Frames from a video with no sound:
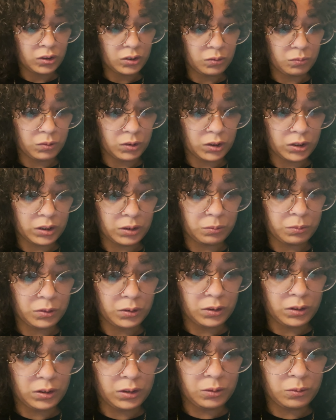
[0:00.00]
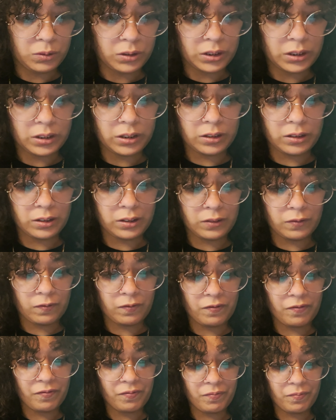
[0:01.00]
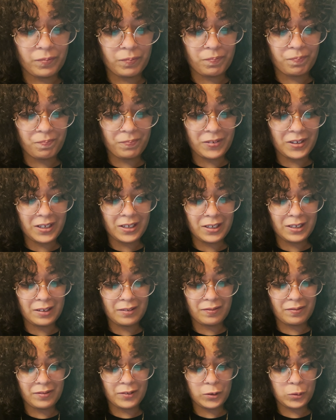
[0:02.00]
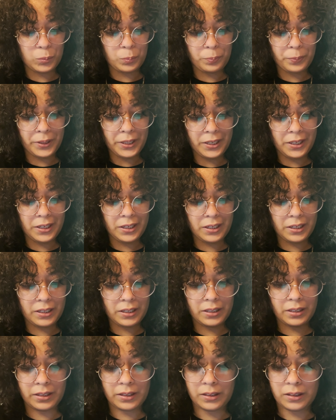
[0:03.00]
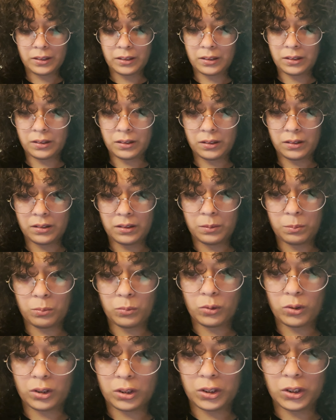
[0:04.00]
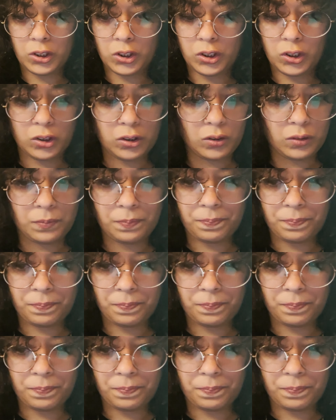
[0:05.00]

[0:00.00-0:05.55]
which I will do with a kind of opaque brush.